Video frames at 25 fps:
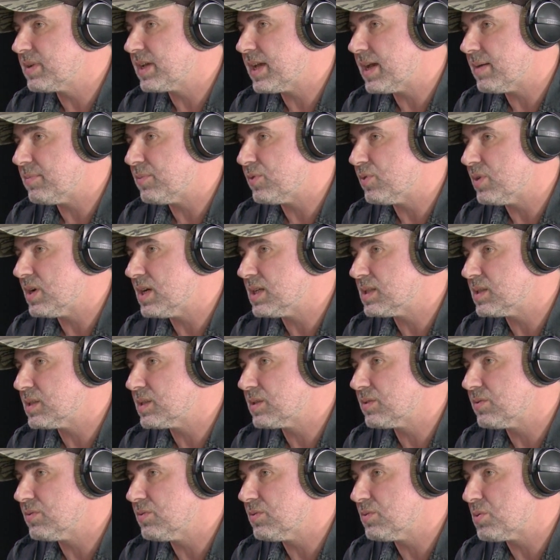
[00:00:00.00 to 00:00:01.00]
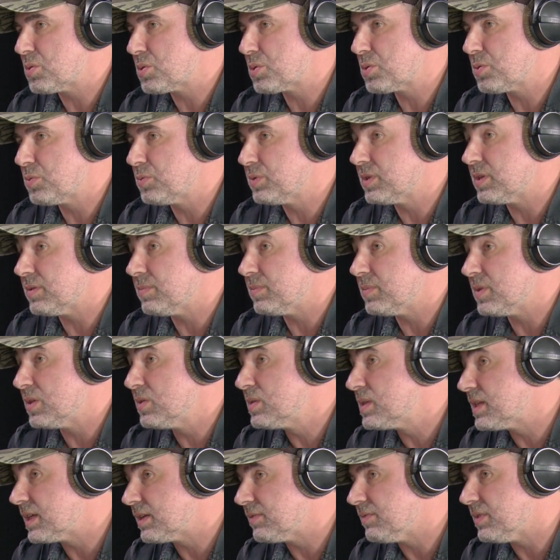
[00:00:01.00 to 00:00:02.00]
cameras to shoot a
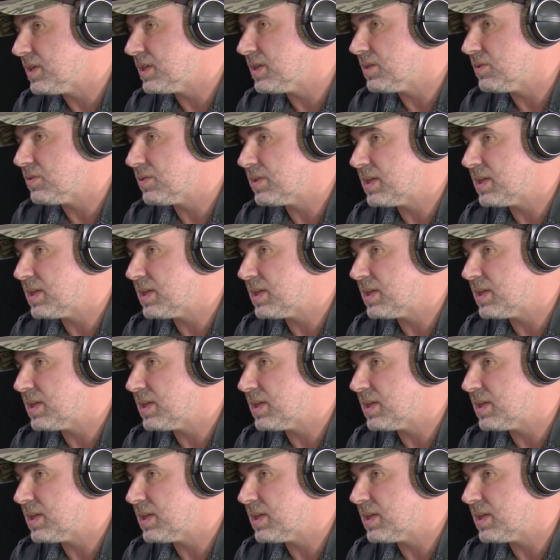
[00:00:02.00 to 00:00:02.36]
music video.